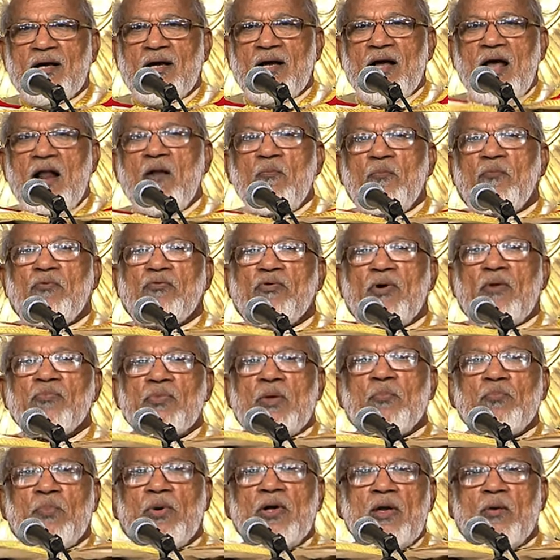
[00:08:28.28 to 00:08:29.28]
help from
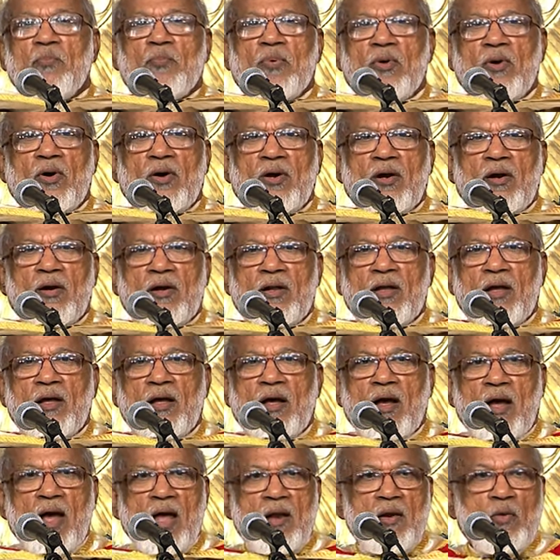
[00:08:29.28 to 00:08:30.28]
the people,
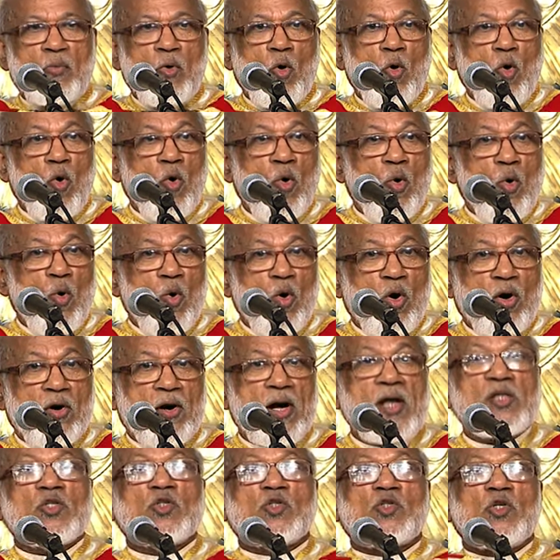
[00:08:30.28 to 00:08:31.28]
and all
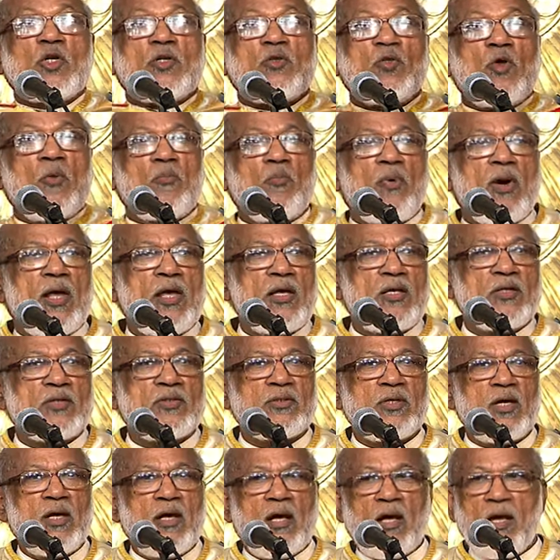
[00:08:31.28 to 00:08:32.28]
rusted the
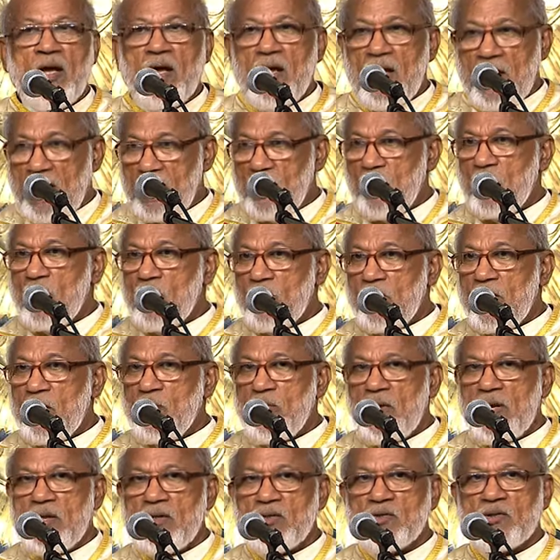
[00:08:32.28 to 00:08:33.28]
place, and our
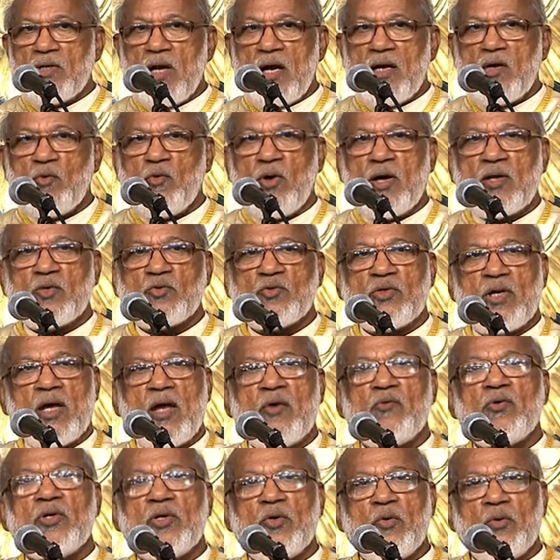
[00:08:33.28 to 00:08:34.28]
people inside were
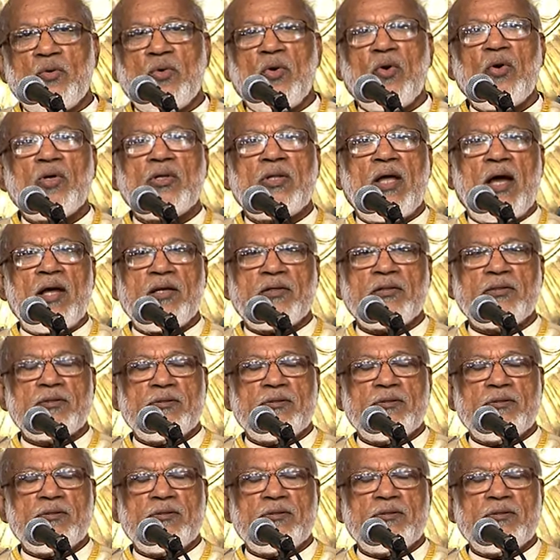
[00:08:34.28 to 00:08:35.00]
saved, you know that.